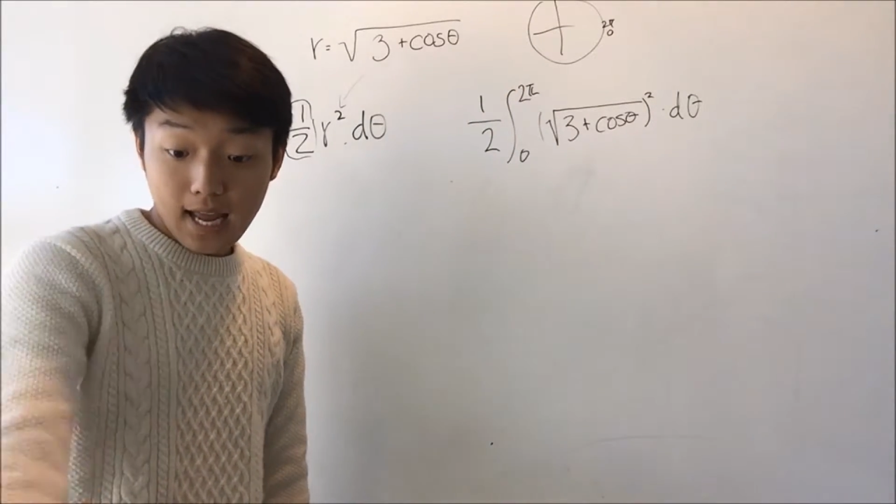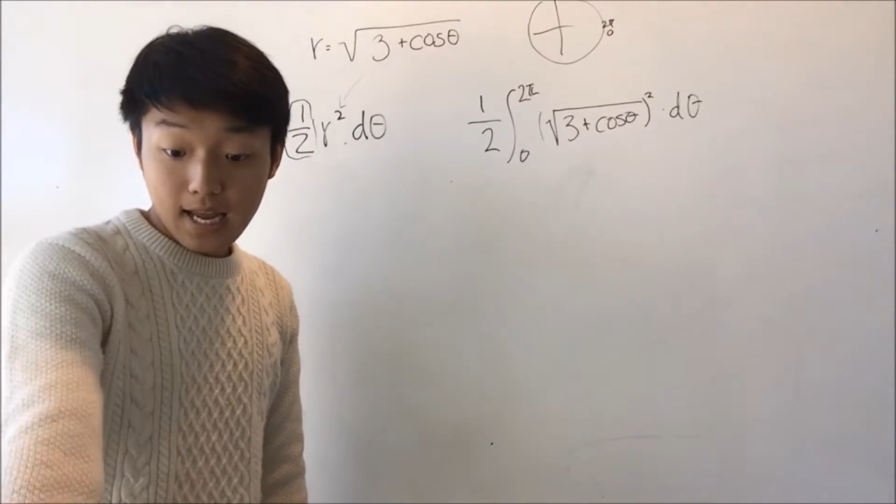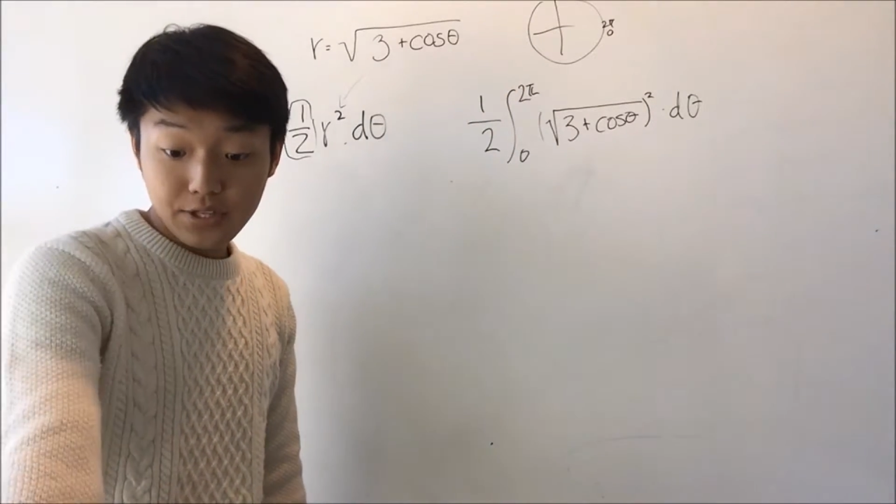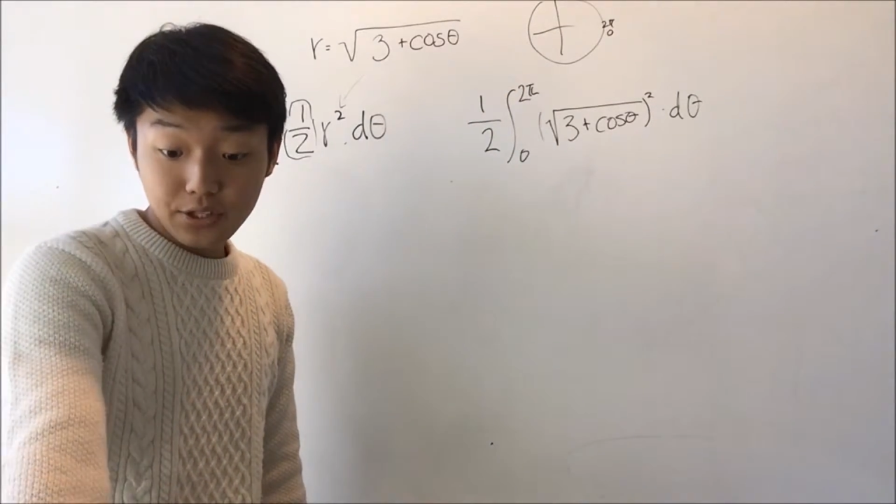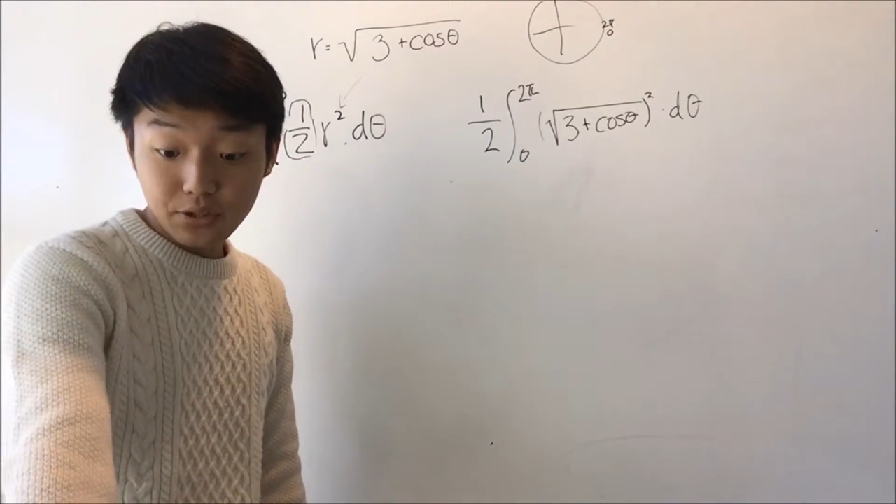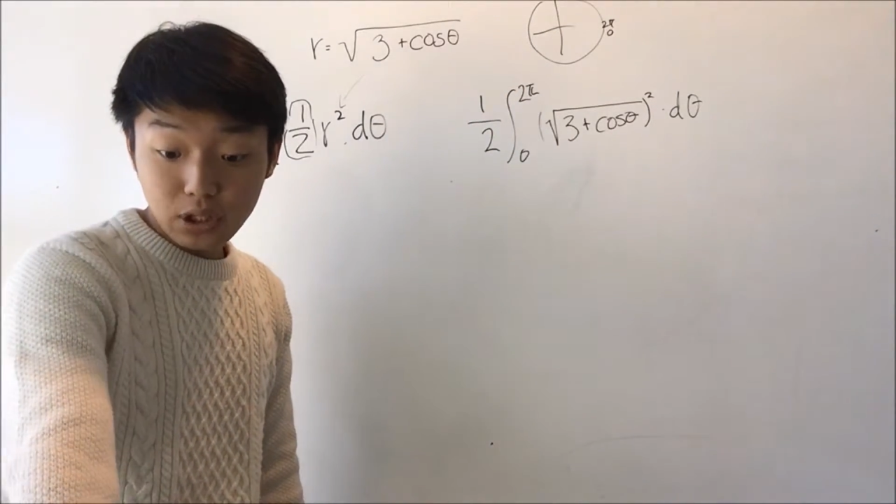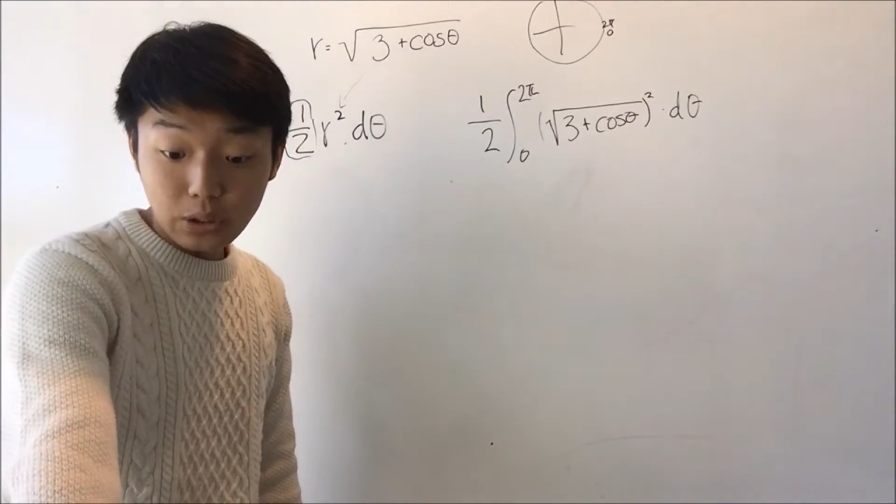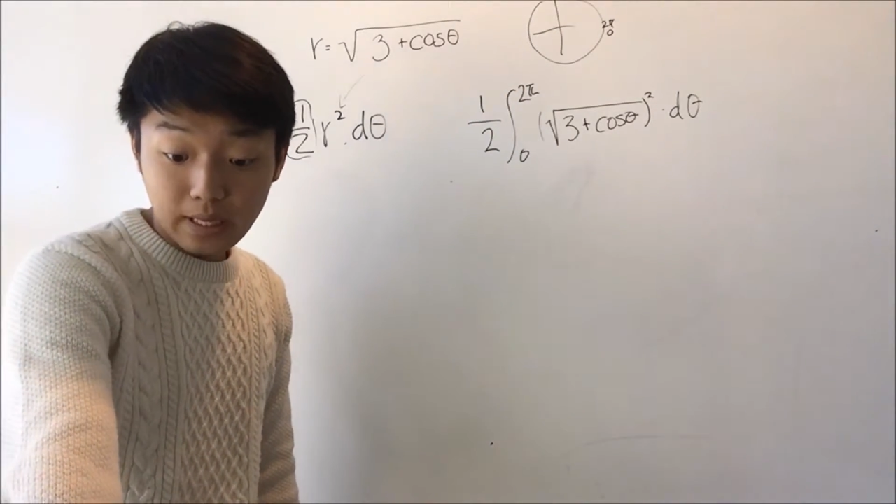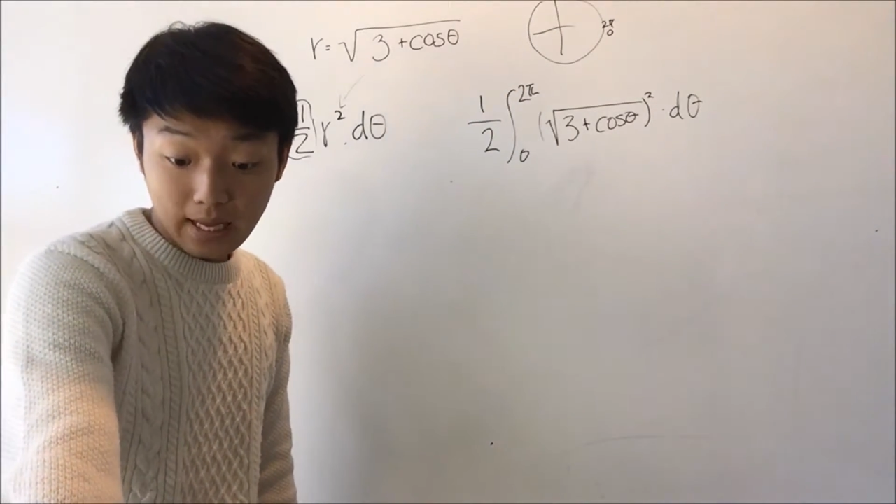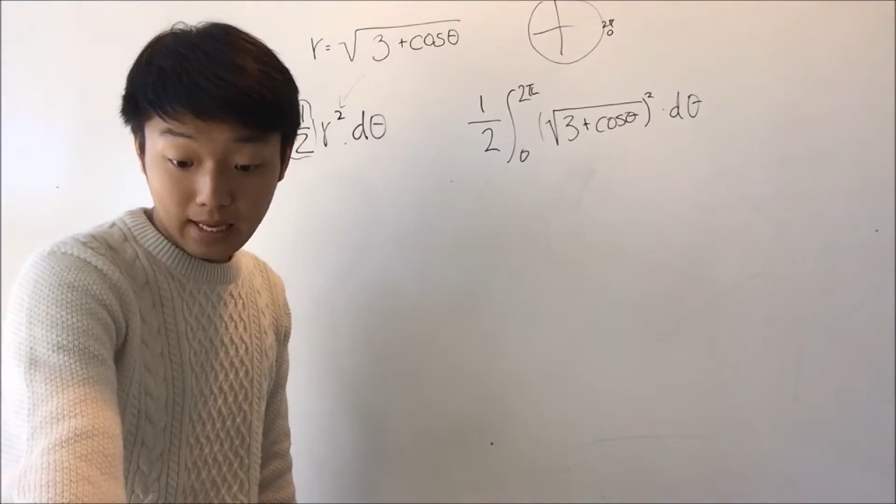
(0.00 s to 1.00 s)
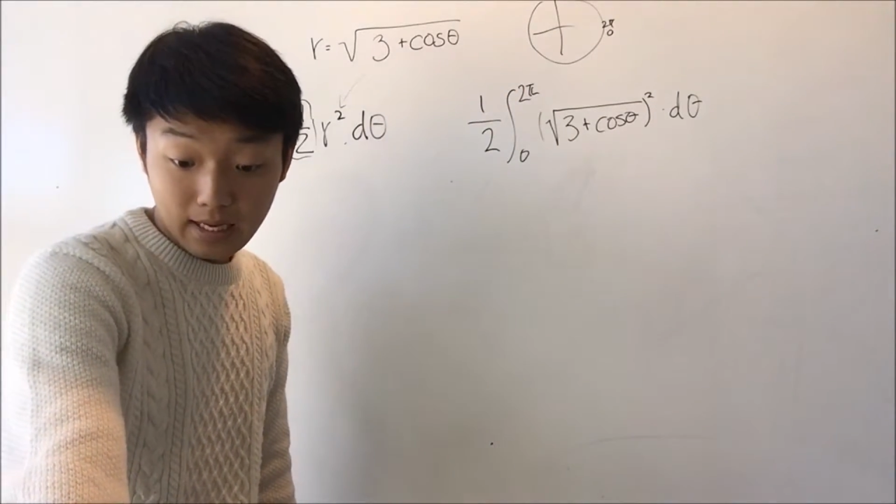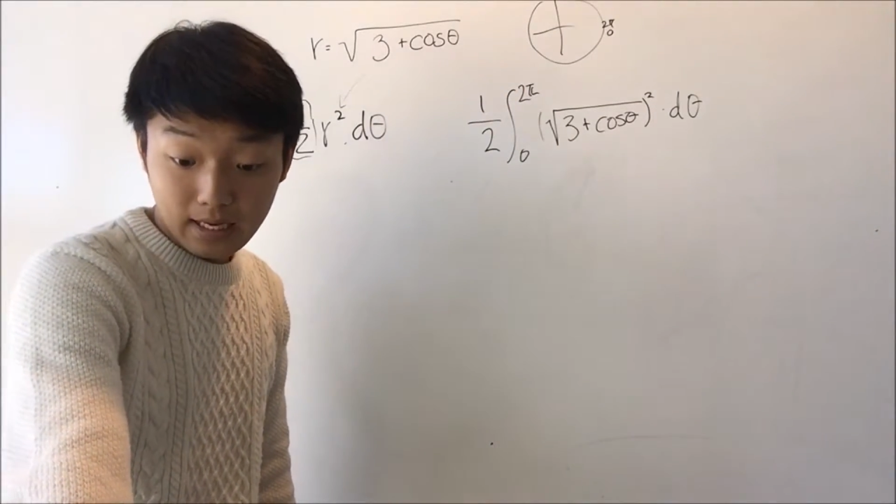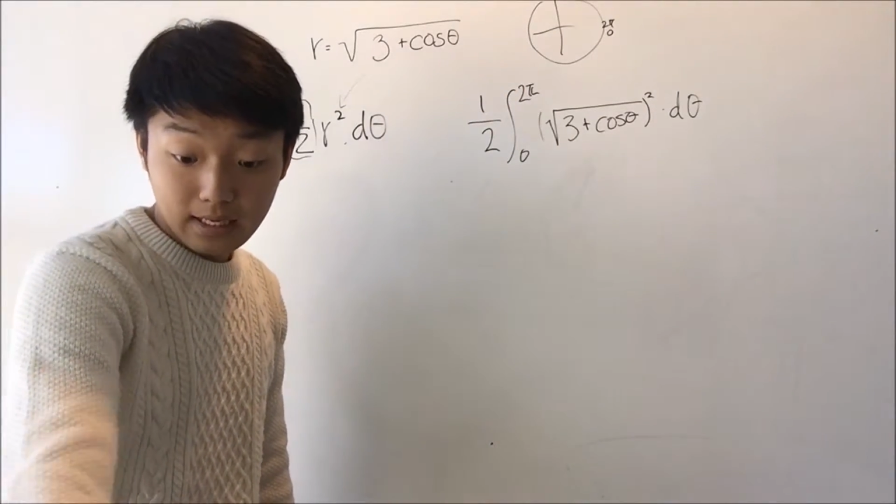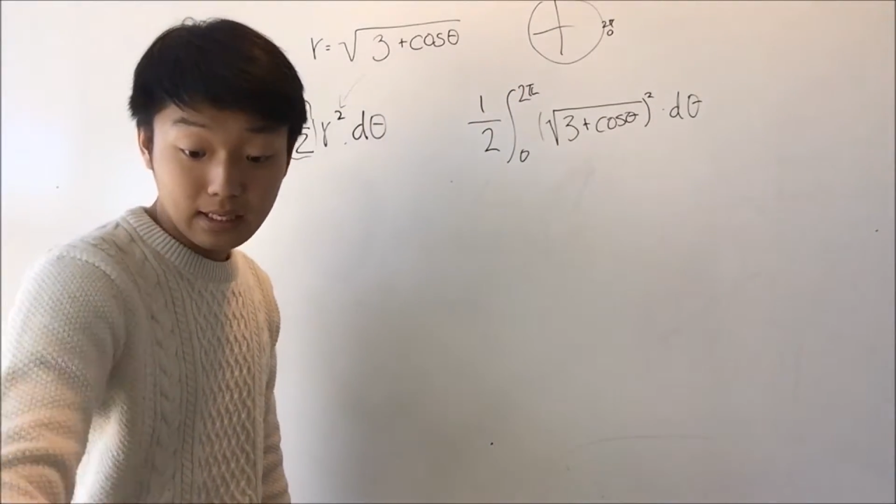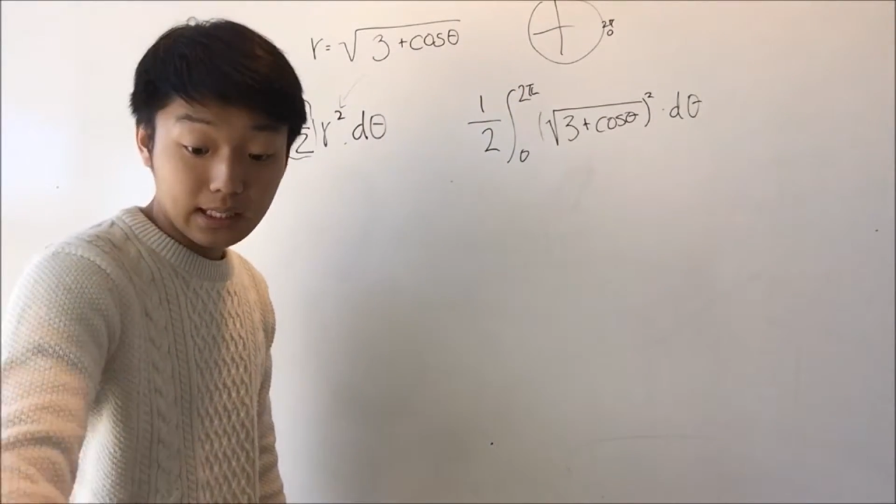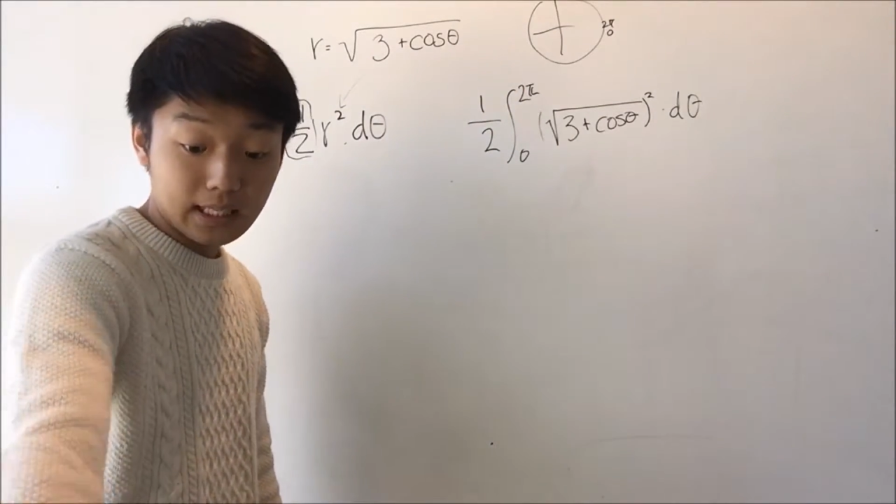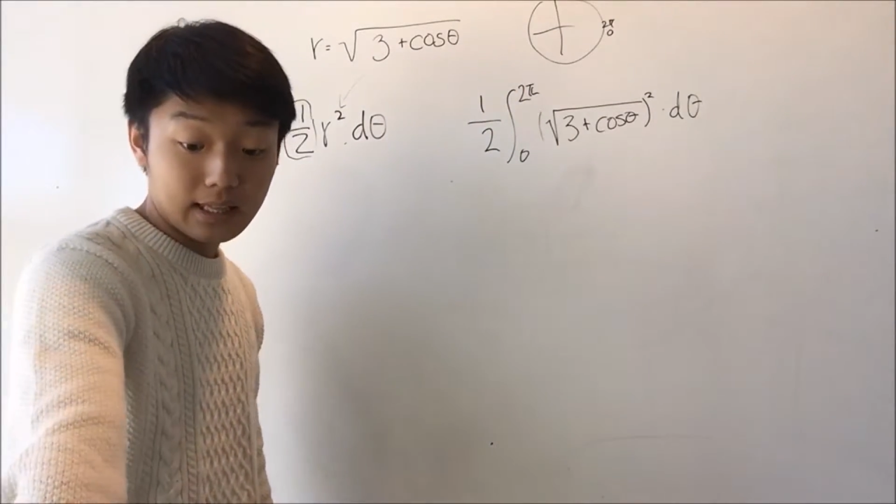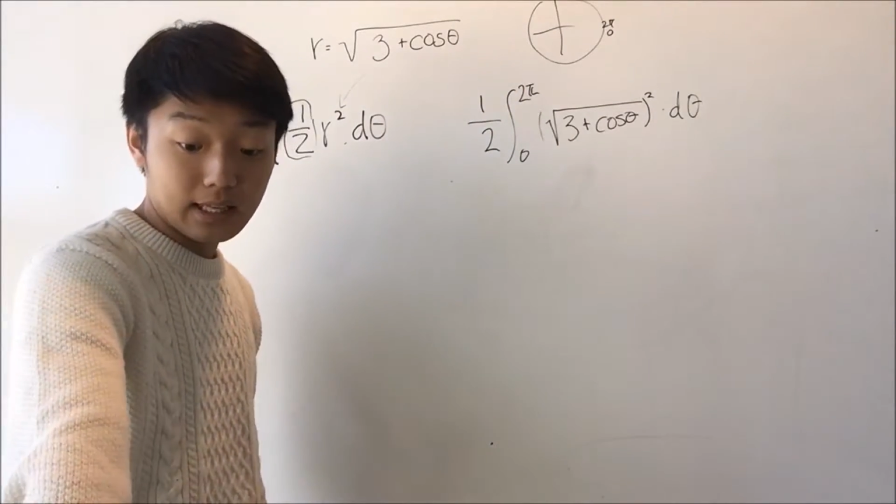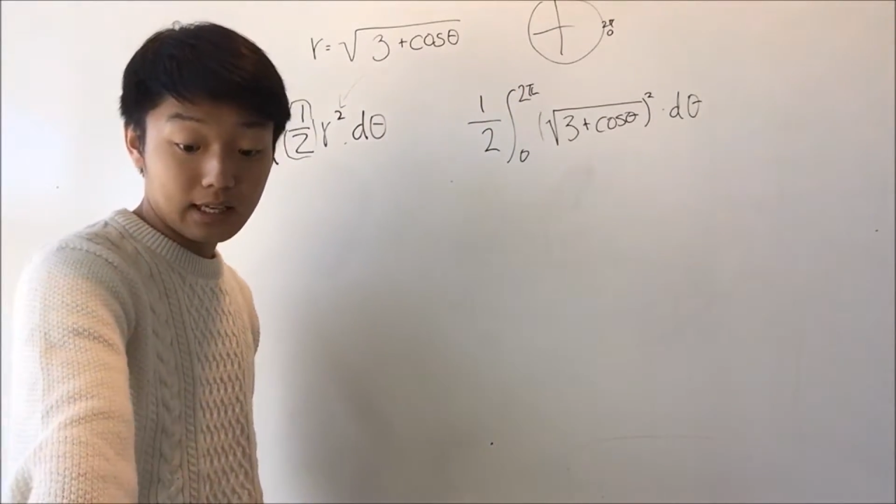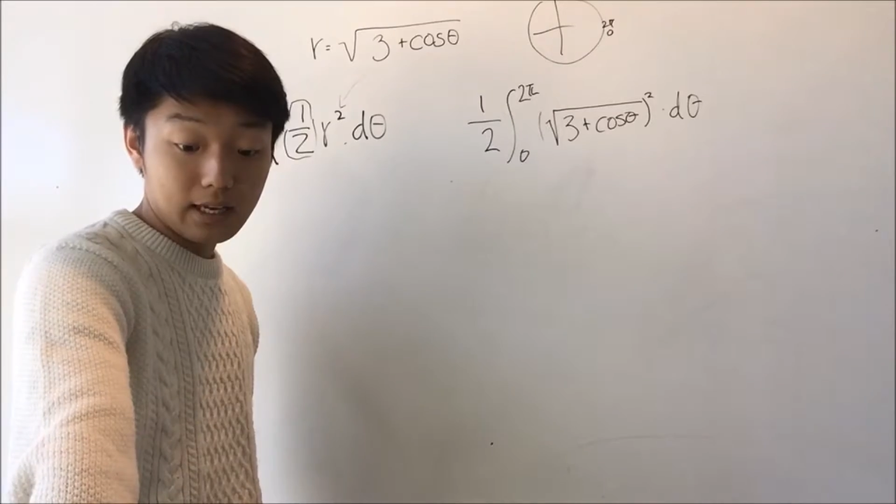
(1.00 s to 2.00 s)
as you look at
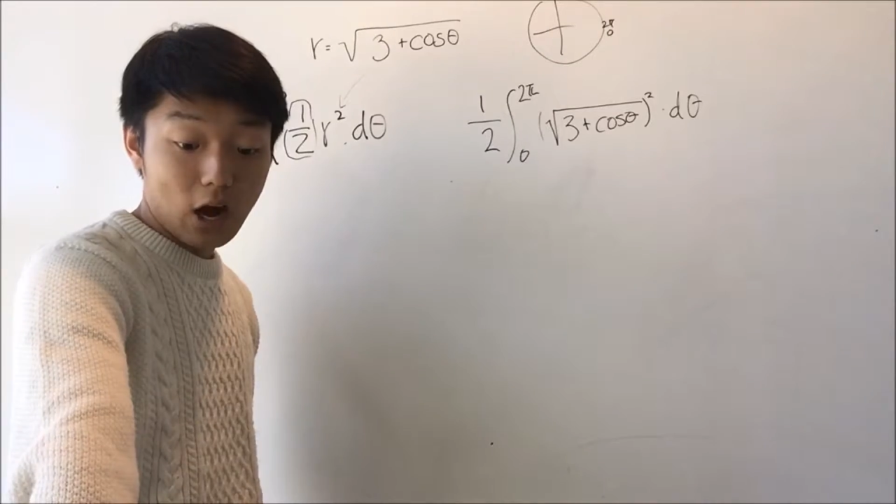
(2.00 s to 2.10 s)
the